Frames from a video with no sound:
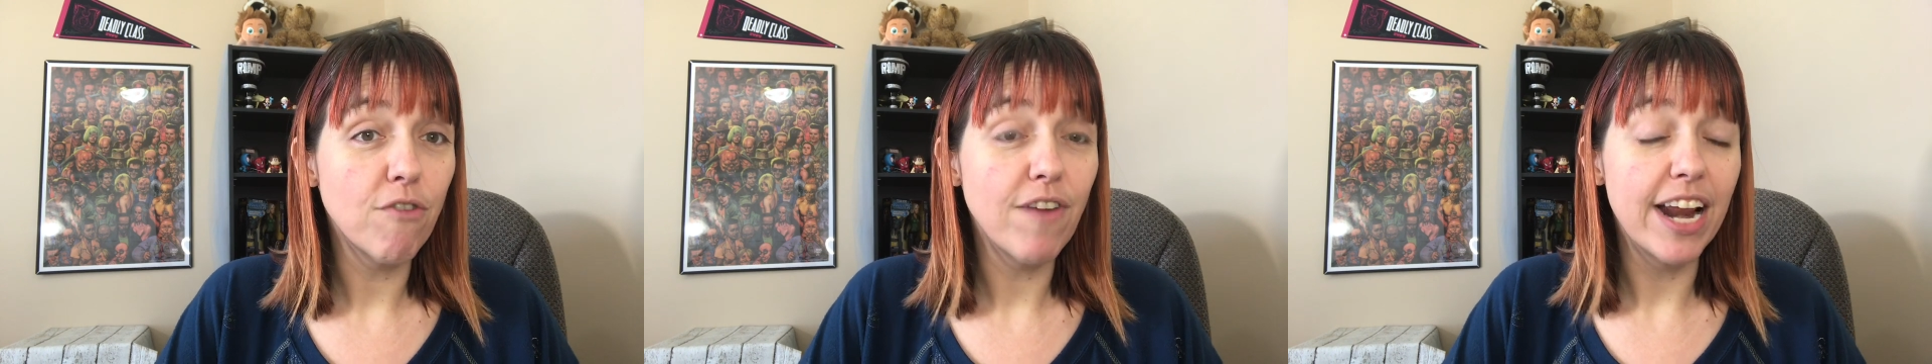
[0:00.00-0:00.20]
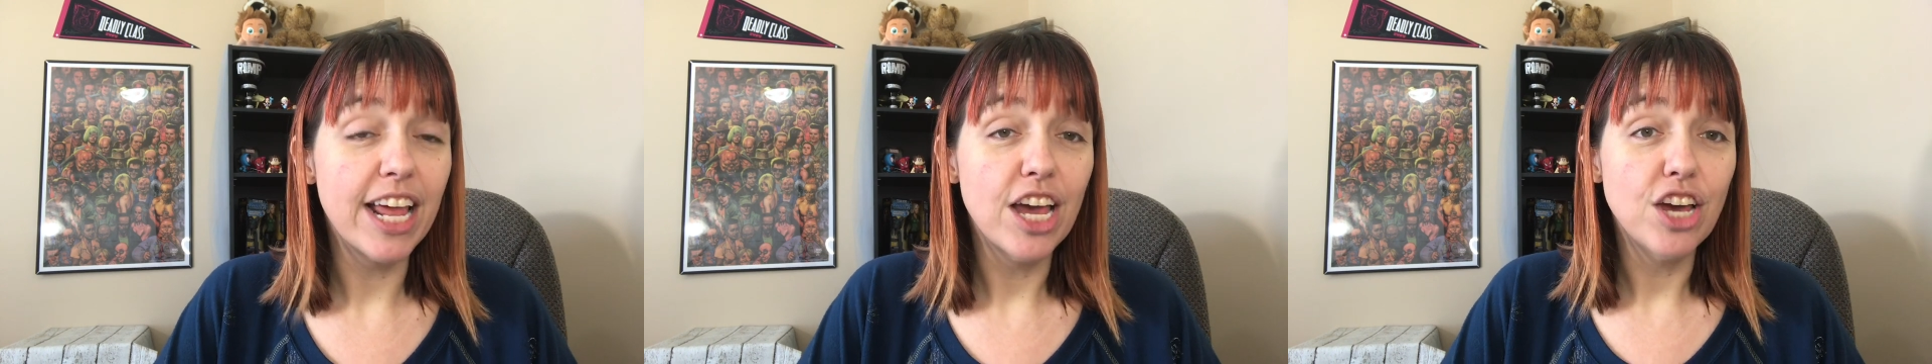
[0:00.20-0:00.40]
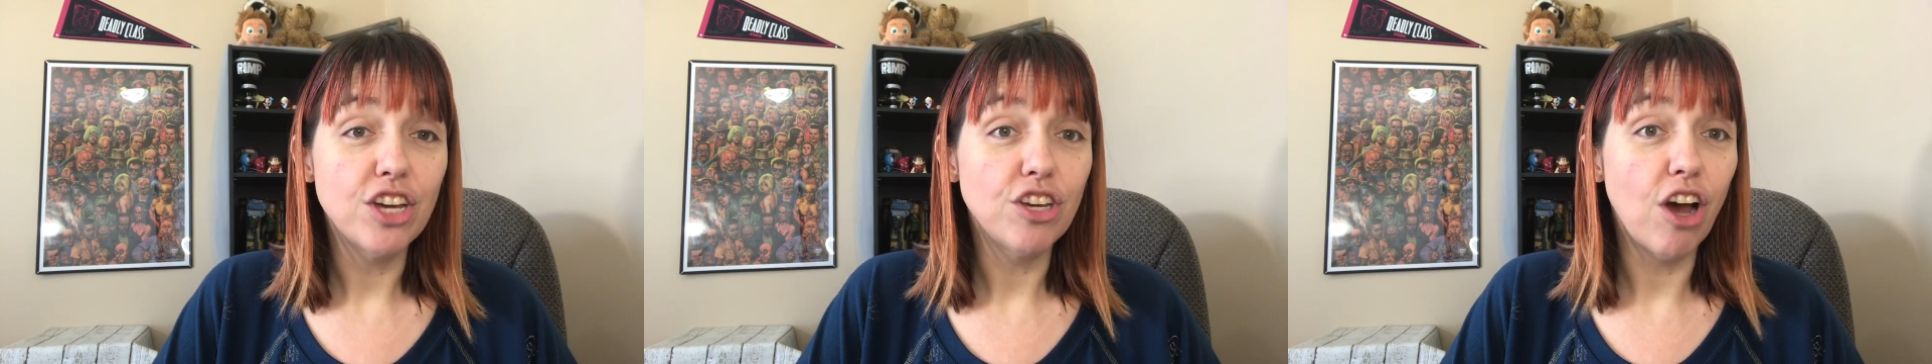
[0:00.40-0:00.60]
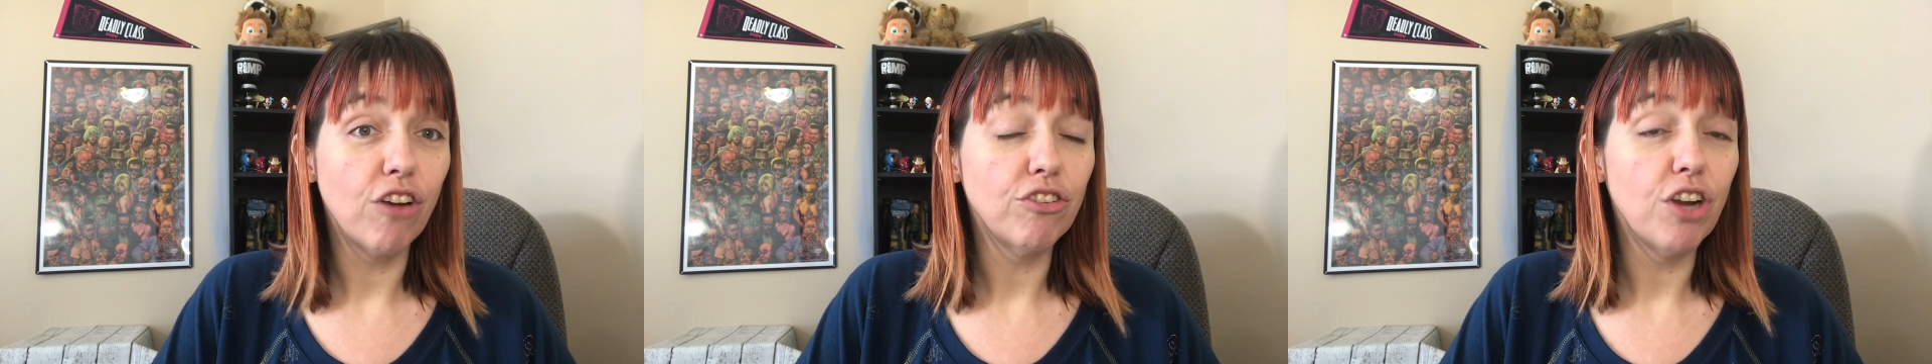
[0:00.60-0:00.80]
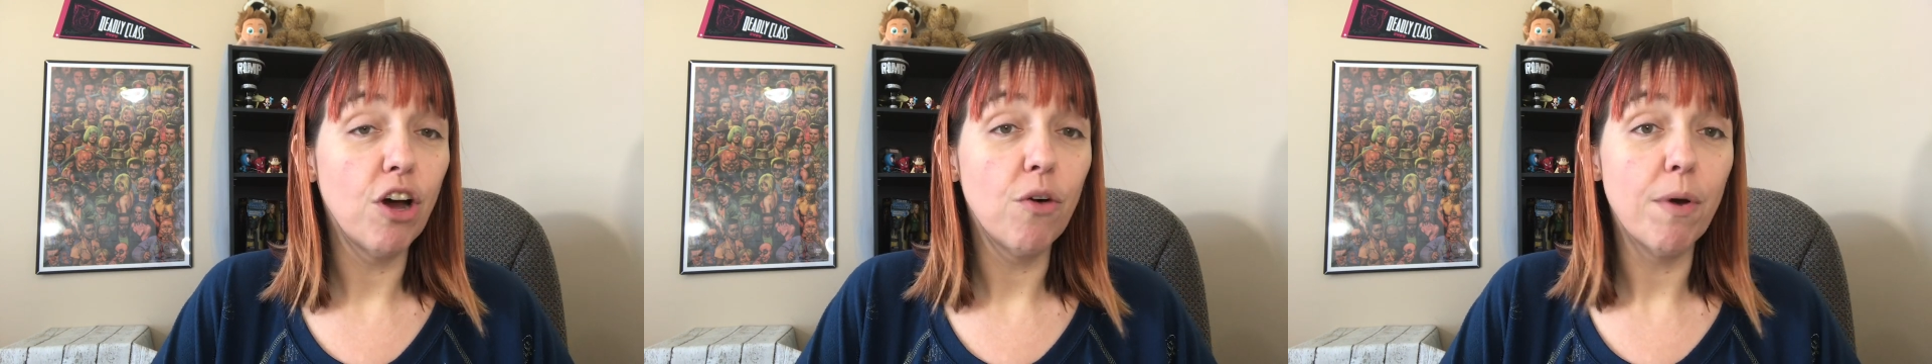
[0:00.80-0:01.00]
already,
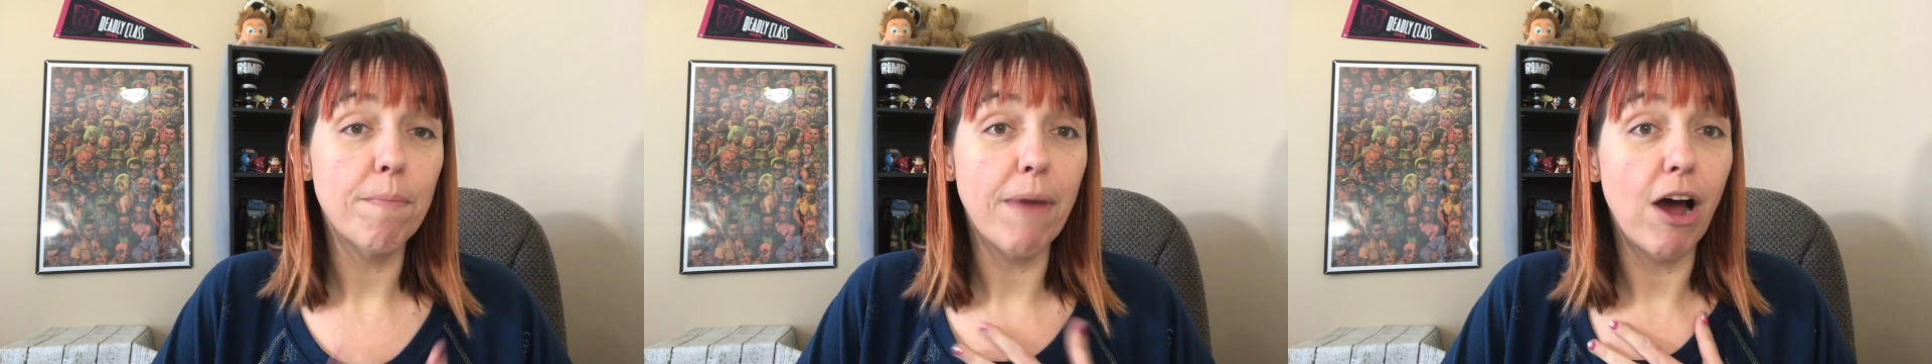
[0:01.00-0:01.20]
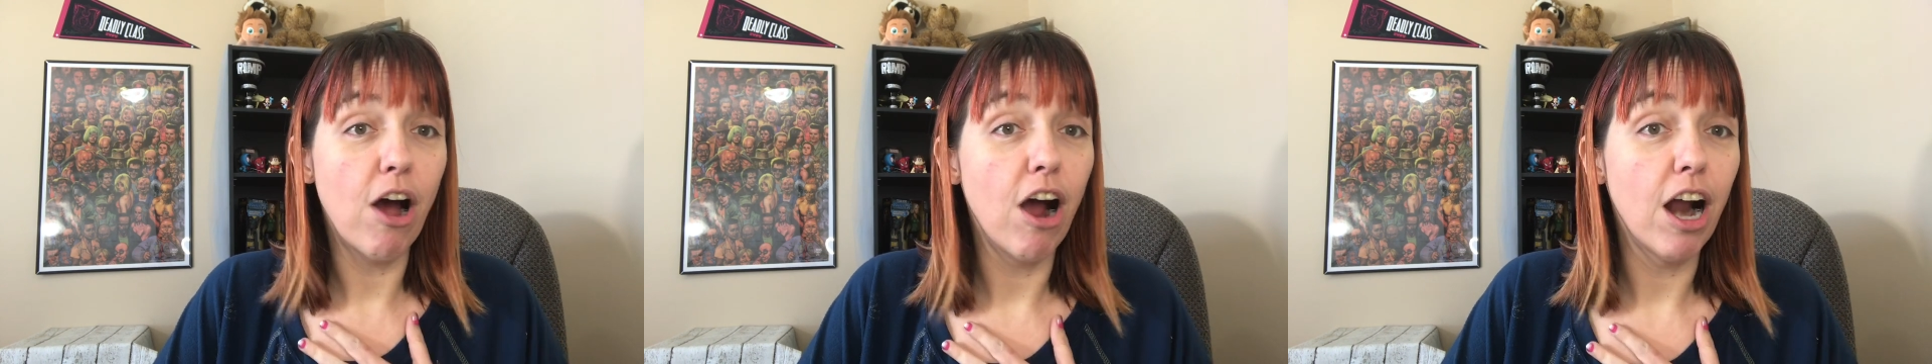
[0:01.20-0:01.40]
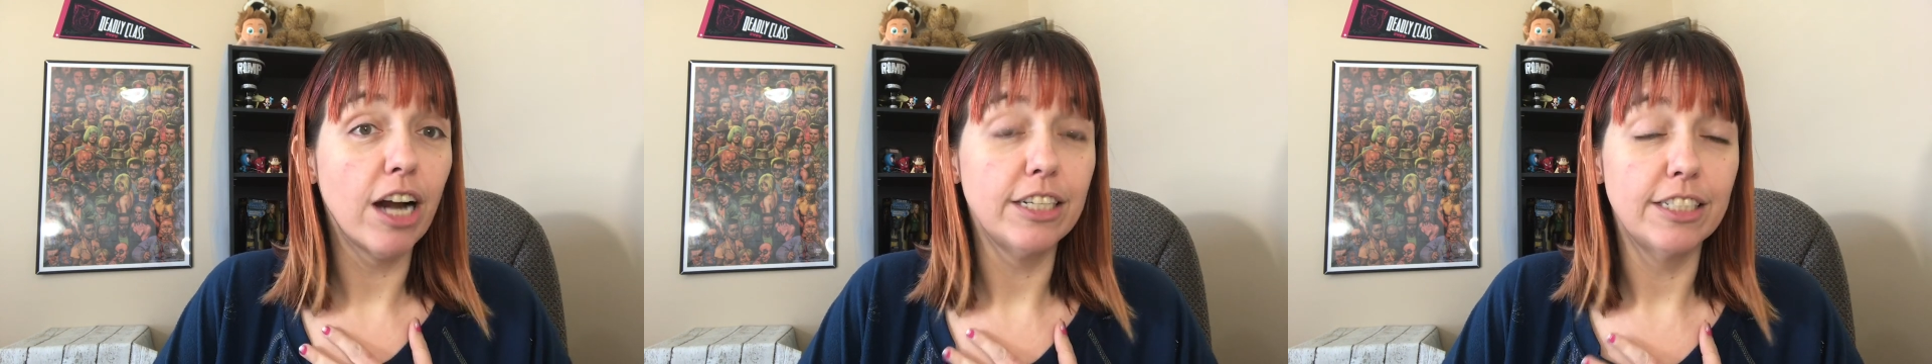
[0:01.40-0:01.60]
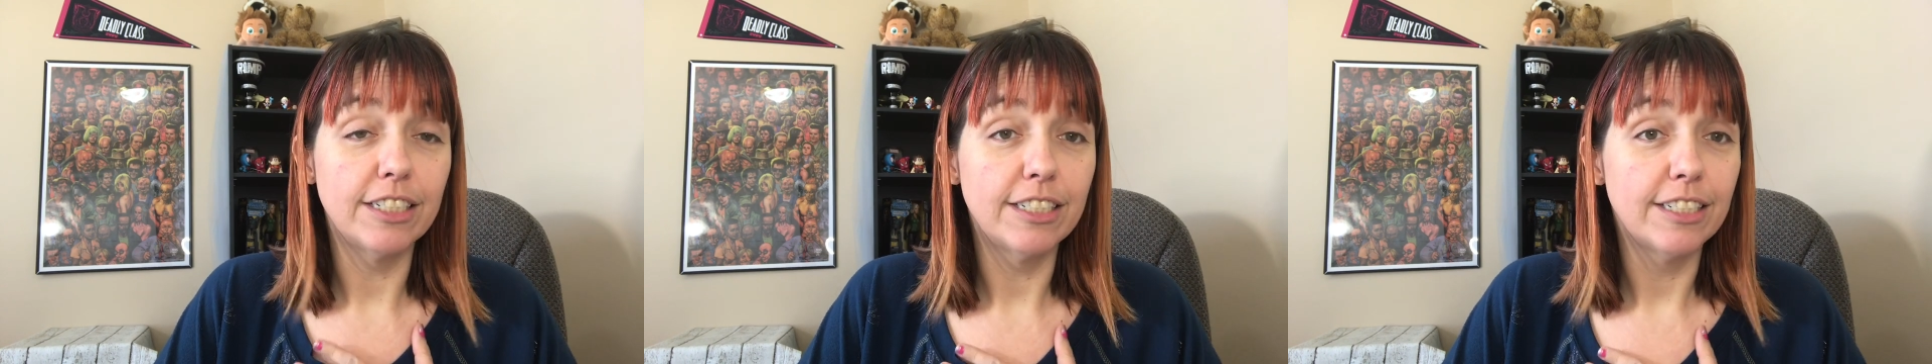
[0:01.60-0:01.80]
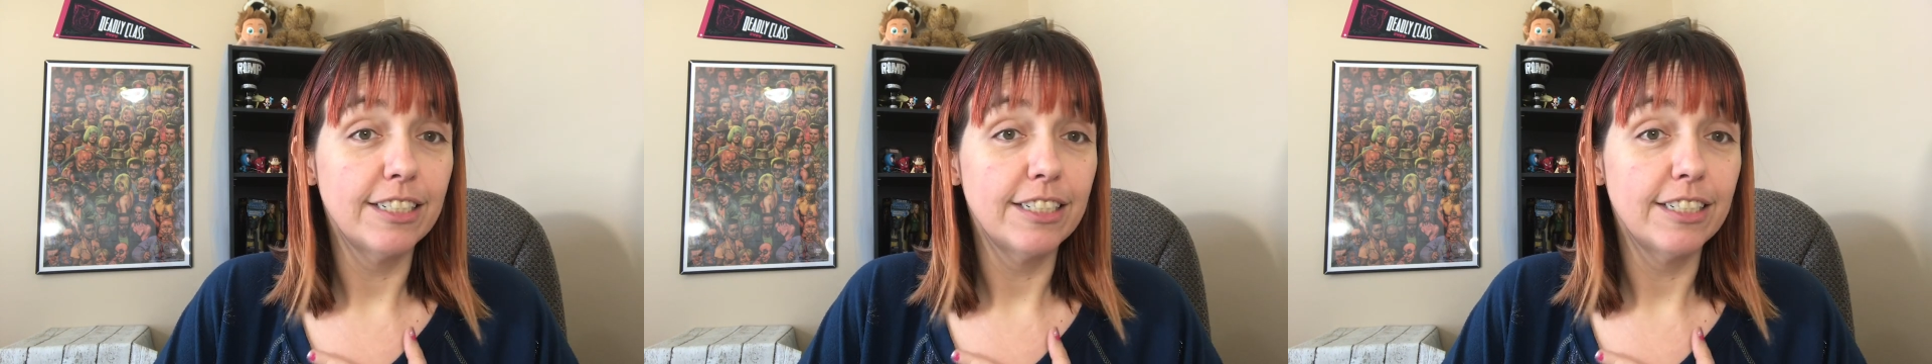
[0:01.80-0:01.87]
y'all know in my heart,